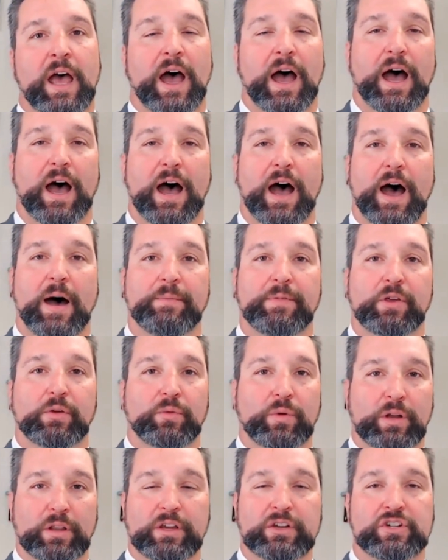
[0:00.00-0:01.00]
You
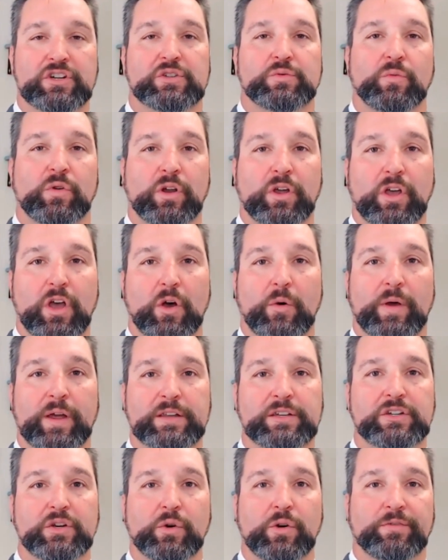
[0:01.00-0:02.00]
really just want to go
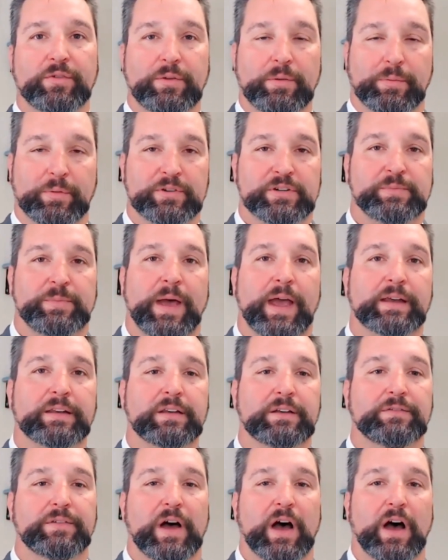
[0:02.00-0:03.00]
into it from the
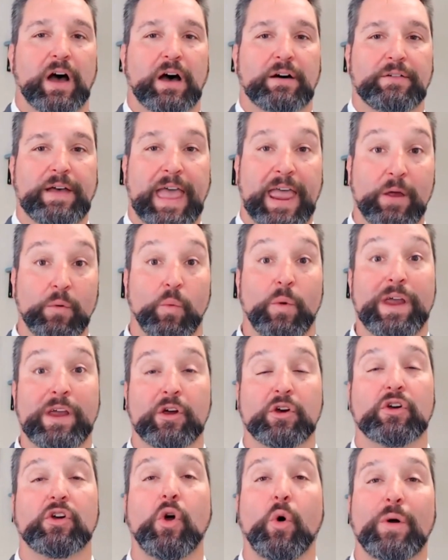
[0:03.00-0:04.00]
perspective of, hey, we
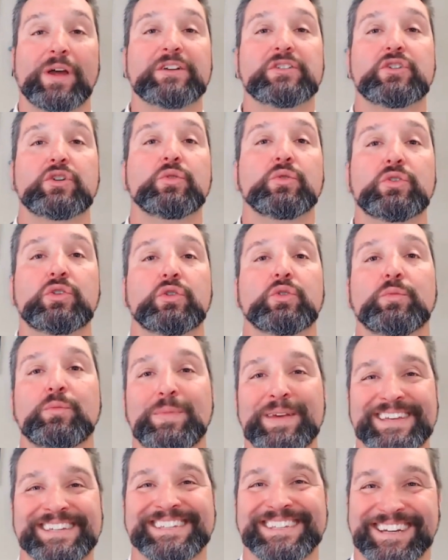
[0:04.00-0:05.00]
are going to do
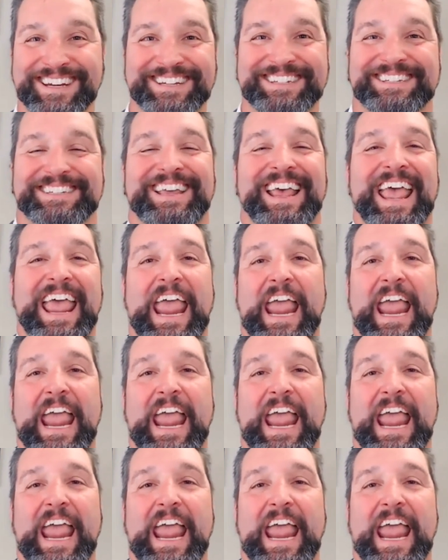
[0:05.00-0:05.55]
business,